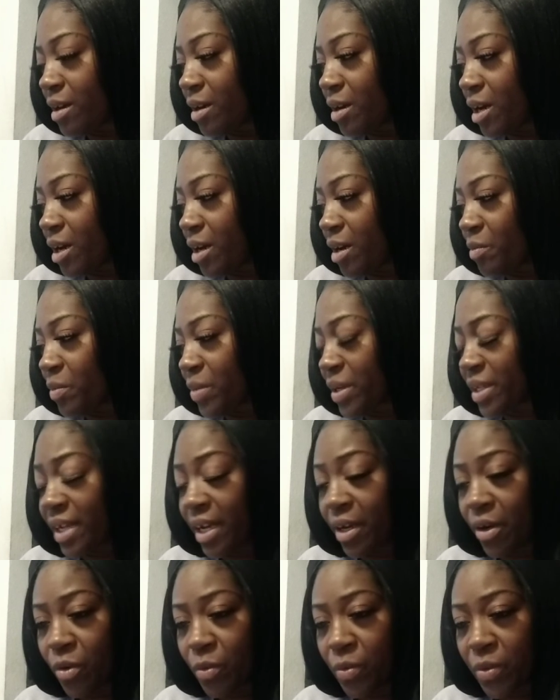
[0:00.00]
But I
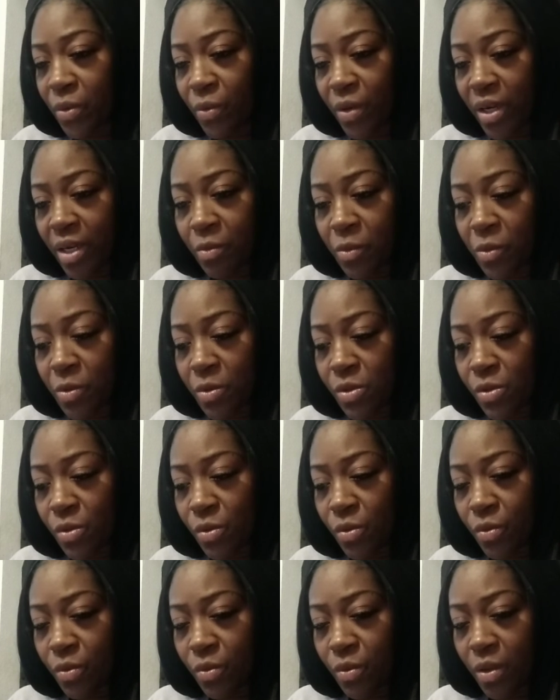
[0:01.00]
hope you were able
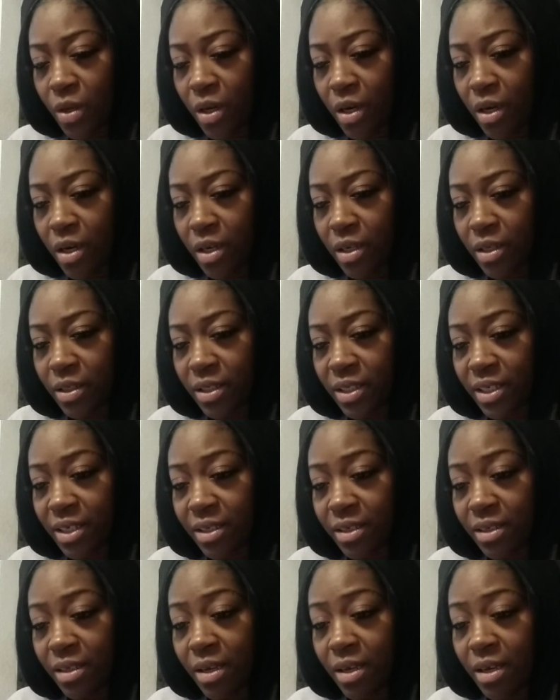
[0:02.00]
to
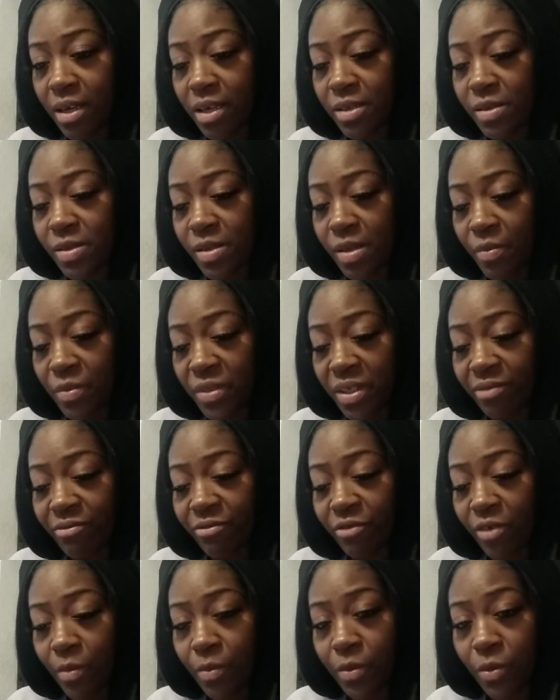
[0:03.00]
get something
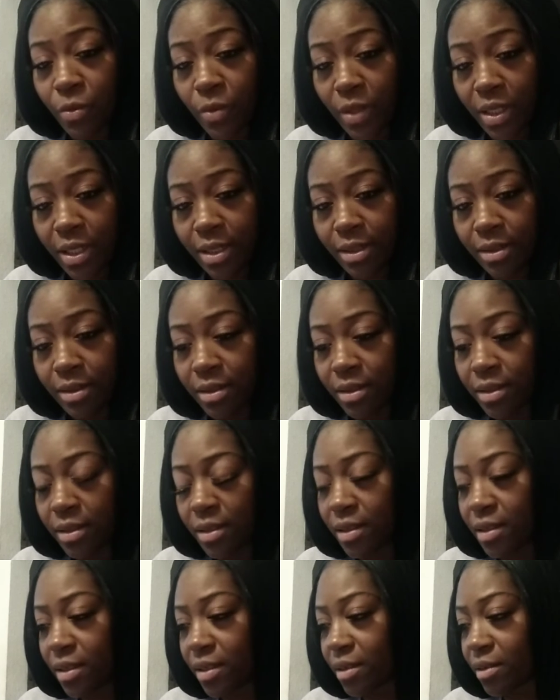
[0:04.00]
from the reading,
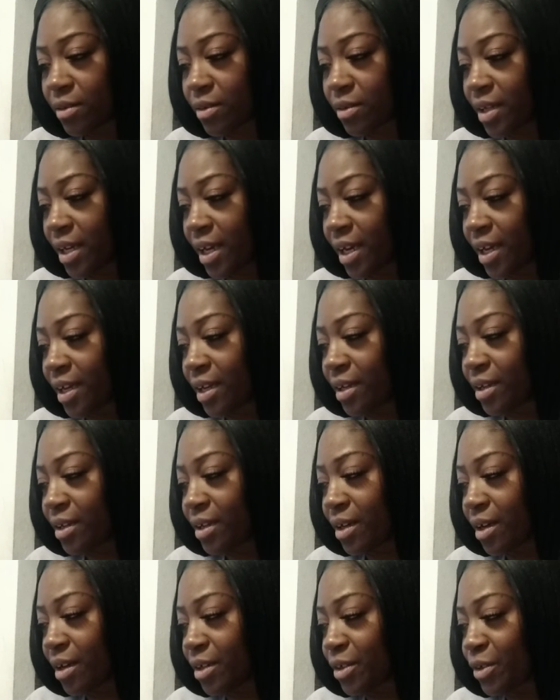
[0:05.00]
okay?
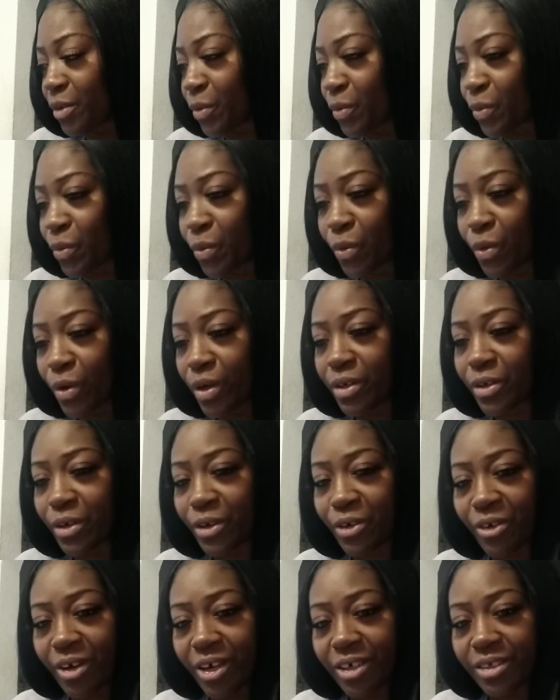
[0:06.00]
You or your
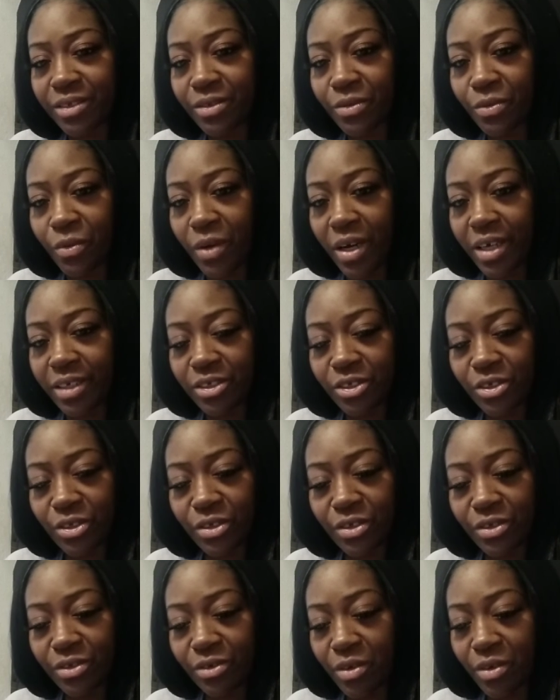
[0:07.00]
cross
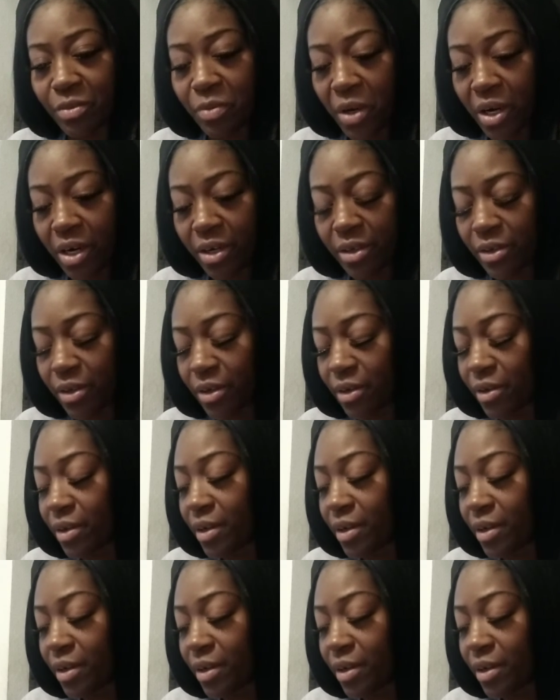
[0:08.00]
watcher or partner.